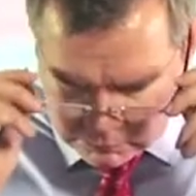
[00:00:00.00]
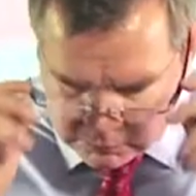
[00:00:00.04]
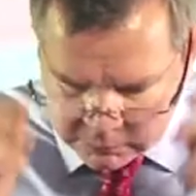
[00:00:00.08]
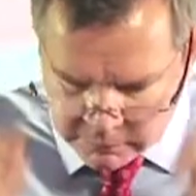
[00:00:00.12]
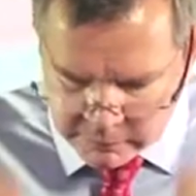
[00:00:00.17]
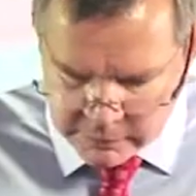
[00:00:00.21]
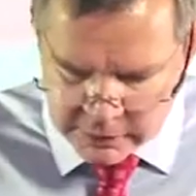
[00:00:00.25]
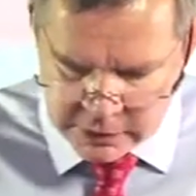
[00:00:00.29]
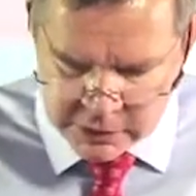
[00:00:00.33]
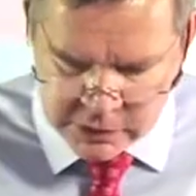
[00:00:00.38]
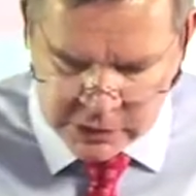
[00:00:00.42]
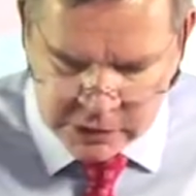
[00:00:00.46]

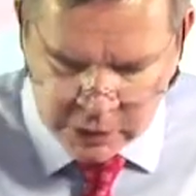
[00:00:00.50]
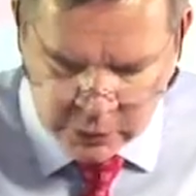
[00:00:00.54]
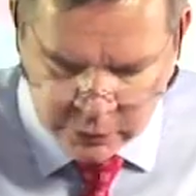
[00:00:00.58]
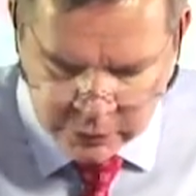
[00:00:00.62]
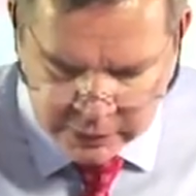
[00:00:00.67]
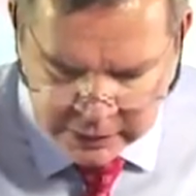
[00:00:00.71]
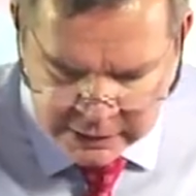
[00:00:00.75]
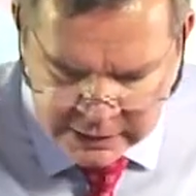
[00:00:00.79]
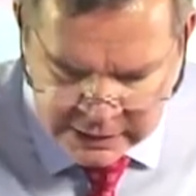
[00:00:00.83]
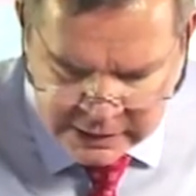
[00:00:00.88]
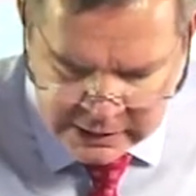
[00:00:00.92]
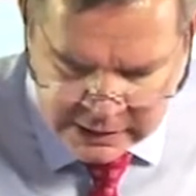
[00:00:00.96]
So
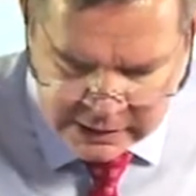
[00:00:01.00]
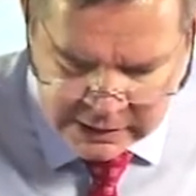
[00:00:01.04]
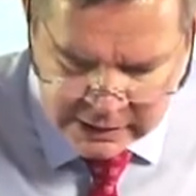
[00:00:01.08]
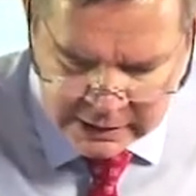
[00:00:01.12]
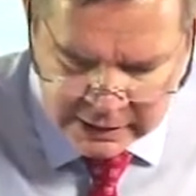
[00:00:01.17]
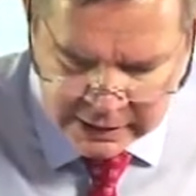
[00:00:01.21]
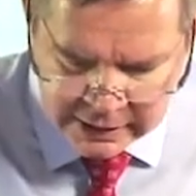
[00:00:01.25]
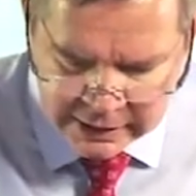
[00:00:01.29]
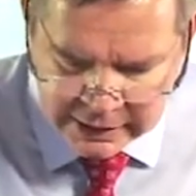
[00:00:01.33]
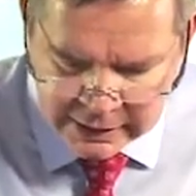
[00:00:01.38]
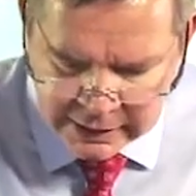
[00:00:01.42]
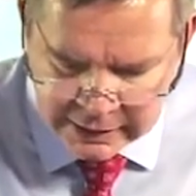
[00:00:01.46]
this,
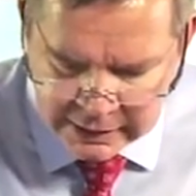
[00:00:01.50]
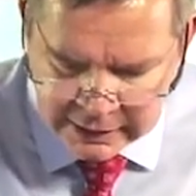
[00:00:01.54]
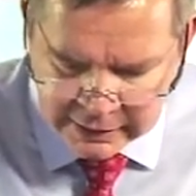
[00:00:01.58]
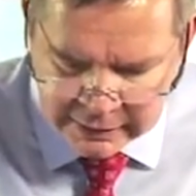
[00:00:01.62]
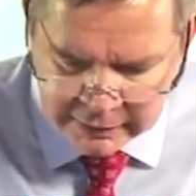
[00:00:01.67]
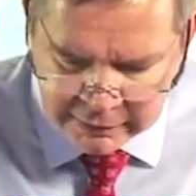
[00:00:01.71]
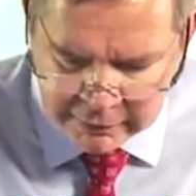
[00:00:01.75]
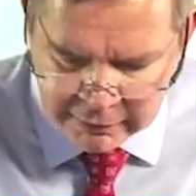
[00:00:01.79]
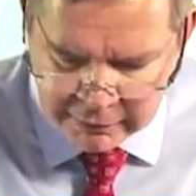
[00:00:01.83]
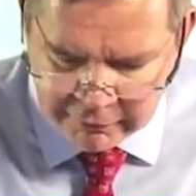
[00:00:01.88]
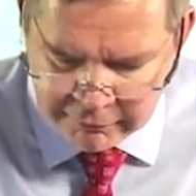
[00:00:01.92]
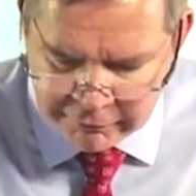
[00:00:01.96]

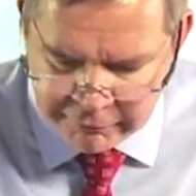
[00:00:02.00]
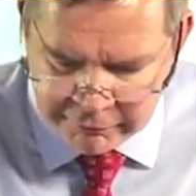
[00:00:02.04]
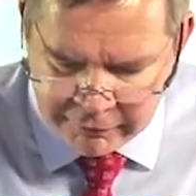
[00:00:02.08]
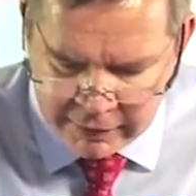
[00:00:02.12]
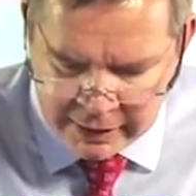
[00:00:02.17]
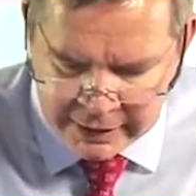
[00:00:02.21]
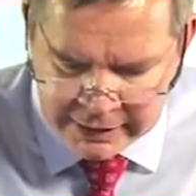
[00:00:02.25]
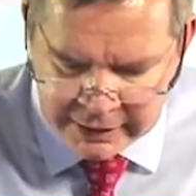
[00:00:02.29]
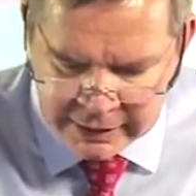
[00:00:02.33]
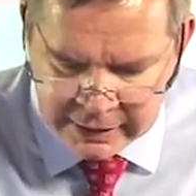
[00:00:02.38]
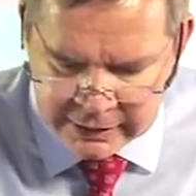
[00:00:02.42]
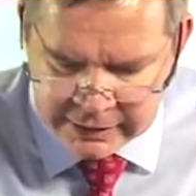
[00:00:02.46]

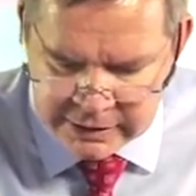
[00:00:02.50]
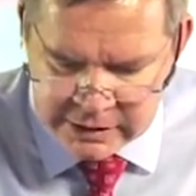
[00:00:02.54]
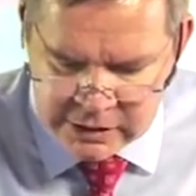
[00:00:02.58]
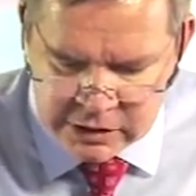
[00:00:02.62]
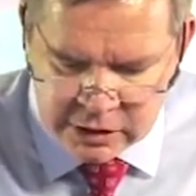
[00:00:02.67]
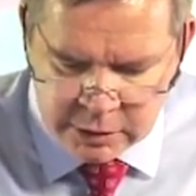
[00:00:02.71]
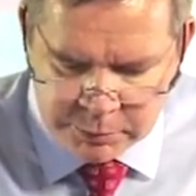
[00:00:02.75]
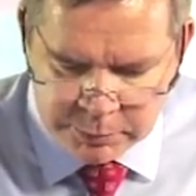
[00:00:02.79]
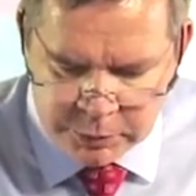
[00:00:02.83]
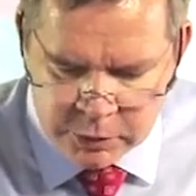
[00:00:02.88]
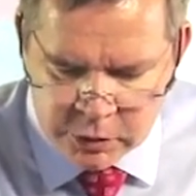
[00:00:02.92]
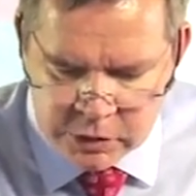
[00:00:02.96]
via
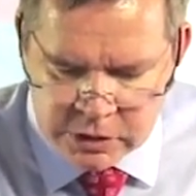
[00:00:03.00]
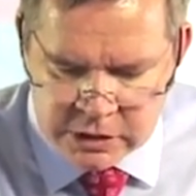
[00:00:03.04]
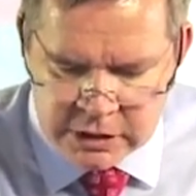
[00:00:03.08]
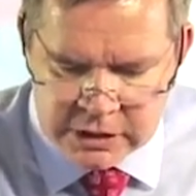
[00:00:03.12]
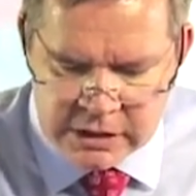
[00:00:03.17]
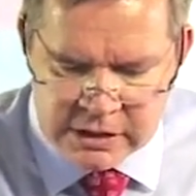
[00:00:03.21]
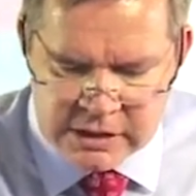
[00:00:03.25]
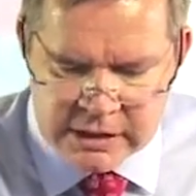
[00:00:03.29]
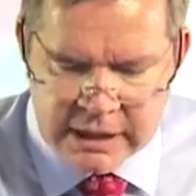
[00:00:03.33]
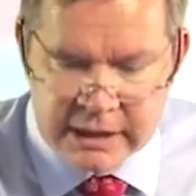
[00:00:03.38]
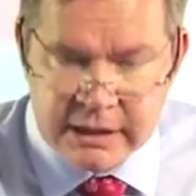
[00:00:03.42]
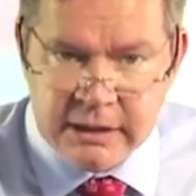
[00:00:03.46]
distribution
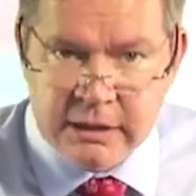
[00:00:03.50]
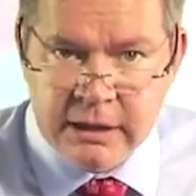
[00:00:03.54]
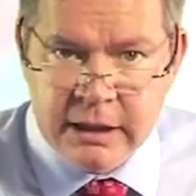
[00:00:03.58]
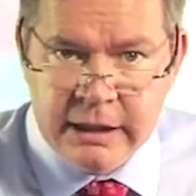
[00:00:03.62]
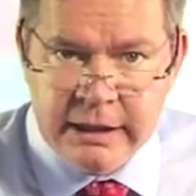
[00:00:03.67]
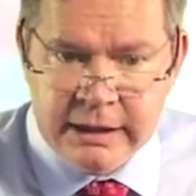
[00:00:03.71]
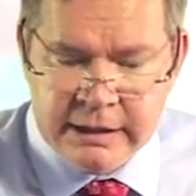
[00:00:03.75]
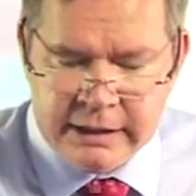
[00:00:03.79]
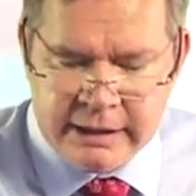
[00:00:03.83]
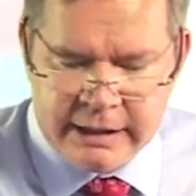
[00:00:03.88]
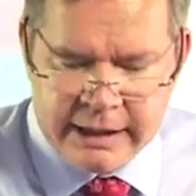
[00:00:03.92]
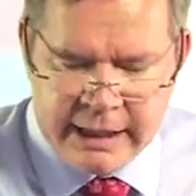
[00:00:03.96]
center,
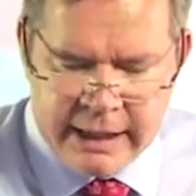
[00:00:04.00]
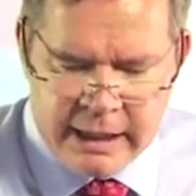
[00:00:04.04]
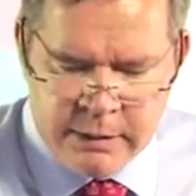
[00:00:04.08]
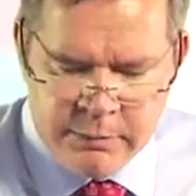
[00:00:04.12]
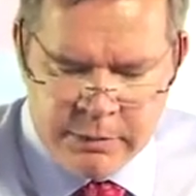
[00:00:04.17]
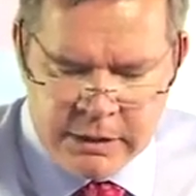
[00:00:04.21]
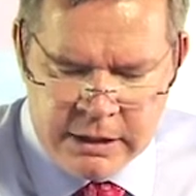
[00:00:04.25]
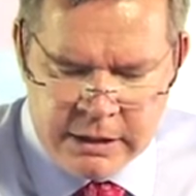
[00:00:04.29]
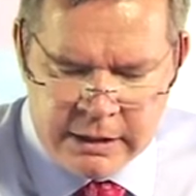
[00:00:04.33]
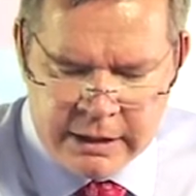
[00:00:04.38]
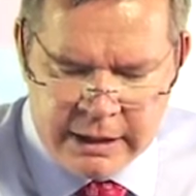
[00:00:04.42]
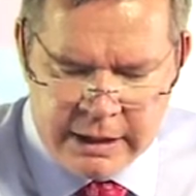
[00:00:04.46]
it can
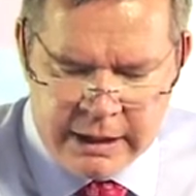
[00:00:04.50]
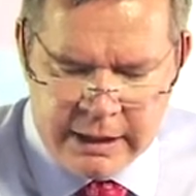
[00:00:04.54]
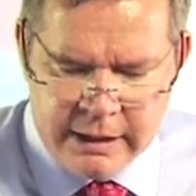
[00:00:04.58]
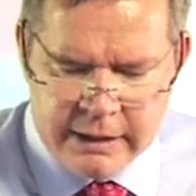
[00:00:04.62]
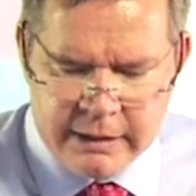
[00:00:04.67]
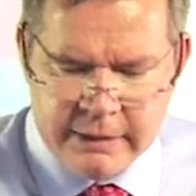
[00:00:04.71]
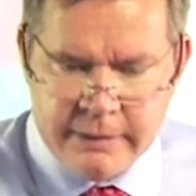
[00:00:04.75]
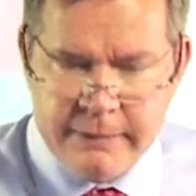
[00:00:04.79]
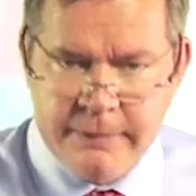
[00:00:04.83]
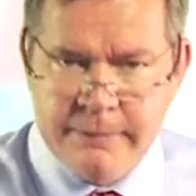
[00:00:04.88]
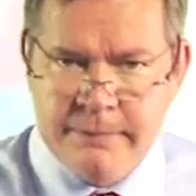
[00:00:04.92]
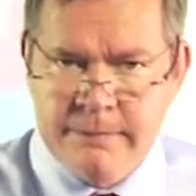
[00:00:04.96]
be there,
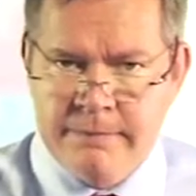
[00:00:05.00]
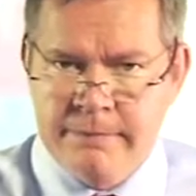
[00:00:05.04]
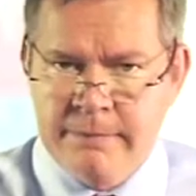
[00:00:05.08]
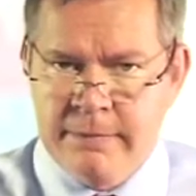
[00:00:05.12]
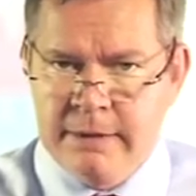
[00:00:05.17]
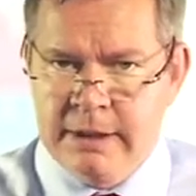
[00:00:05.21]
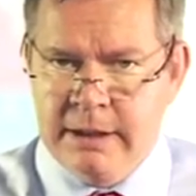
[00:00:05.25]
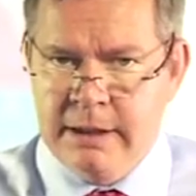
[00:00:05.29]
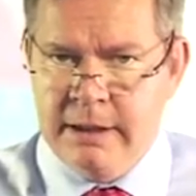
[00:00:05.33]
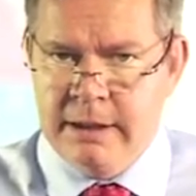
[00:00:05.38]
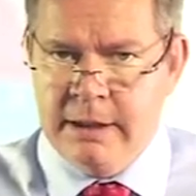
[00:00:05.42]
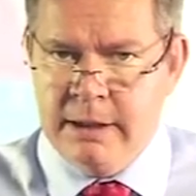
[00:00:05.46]

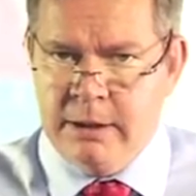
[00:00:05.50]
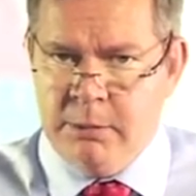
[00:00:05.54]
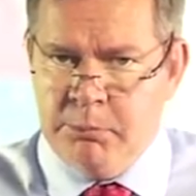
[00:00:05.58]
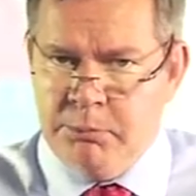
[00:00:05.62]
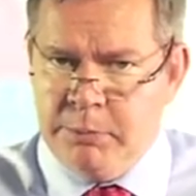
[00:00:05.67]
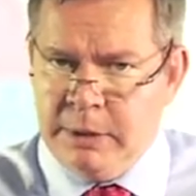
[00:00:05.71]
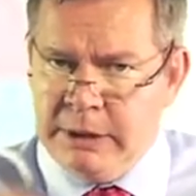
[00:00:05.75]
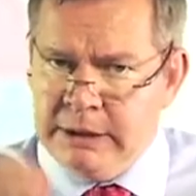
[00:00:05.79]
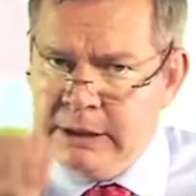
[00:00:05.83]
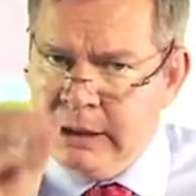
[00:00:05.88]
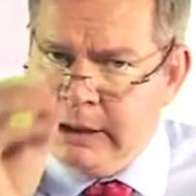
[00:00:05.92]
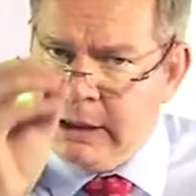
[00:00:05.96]

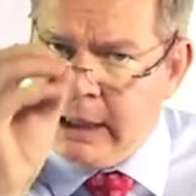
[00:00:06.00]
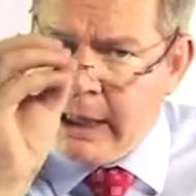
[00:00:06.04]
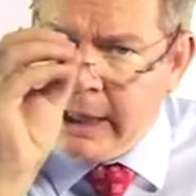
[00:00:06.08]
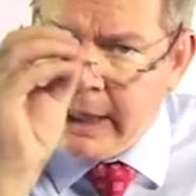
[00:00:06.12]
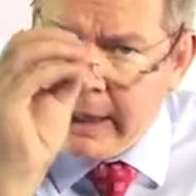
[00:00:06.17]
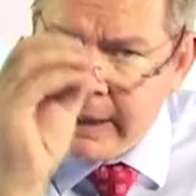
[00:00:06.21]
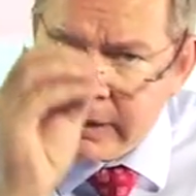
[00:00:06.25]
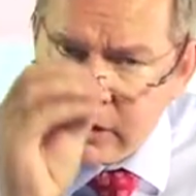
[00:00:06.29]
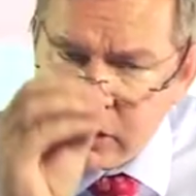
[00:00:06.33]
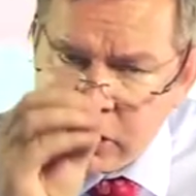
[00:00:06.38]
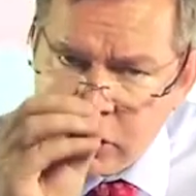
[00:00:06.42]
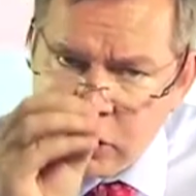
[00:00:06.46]
but it
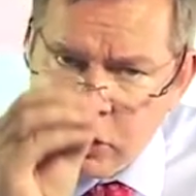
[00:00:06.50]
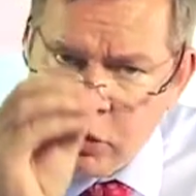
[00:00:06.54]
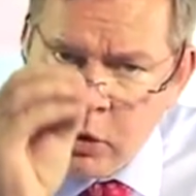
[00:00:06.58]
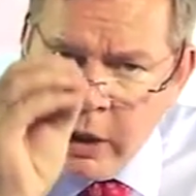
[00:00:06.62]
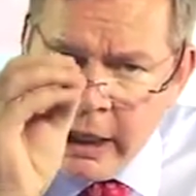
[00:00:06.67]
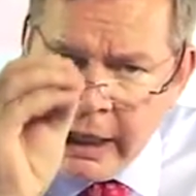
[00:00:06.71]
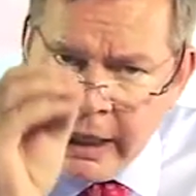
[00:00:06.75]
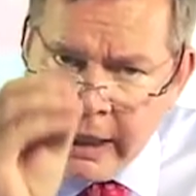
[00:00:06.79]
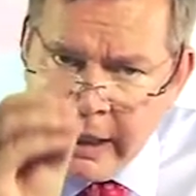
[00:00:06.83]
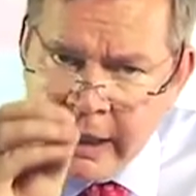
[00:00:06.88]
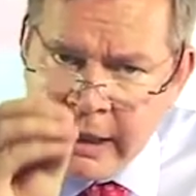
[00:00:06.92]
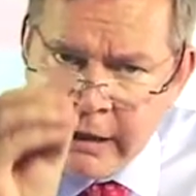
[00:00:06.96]
has to
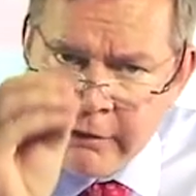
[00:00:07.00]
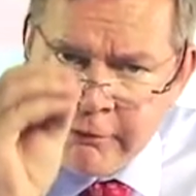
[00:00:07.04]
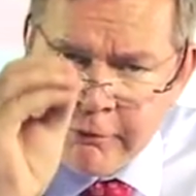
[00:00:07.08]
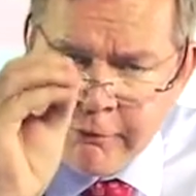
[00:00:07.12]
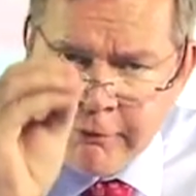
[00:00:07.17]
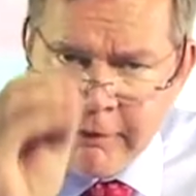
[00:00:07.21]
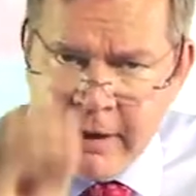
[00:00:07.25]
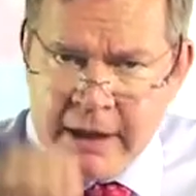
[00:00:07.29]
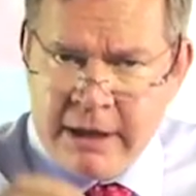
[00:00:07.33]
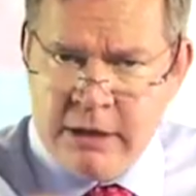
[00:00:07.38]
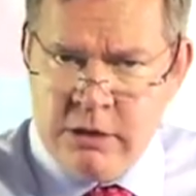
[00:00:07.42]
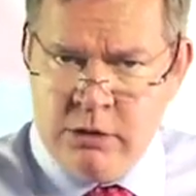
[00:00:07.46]
add
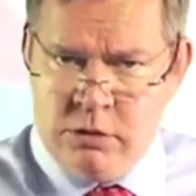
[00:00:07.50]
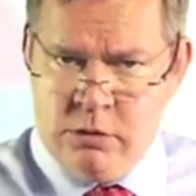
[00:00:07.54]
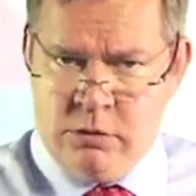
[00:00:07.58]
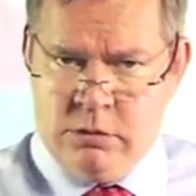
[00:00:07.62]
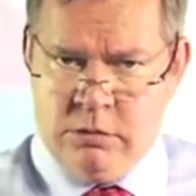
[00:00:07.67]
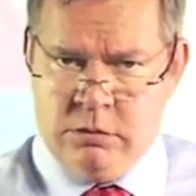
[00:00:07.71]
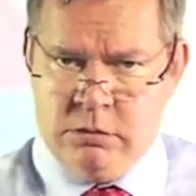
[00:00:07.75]
value.